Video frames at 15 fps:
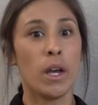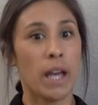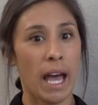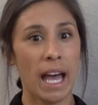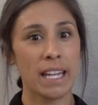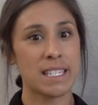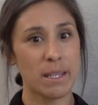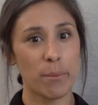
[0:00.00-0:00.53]

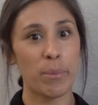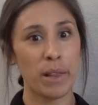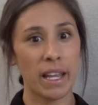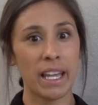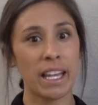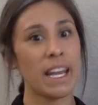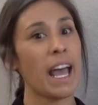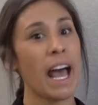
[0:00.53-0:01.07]
had to
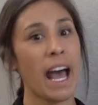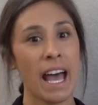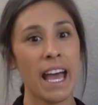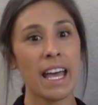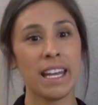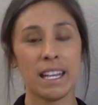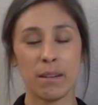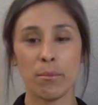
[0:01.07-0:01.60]
plan
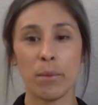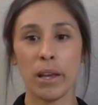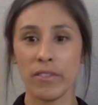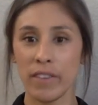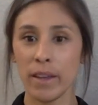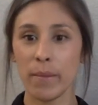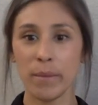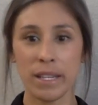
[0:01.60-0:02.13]
ahead, and my
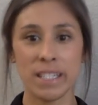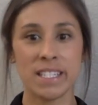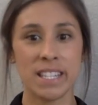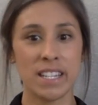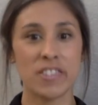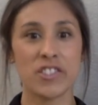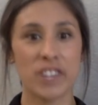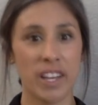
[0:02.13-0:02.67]
family
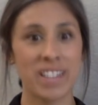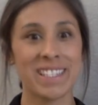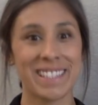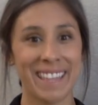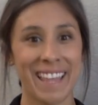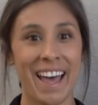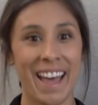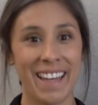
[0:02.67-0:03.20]
did just
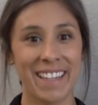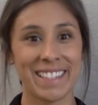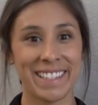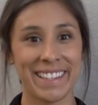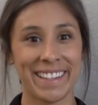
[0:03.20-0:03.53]
that.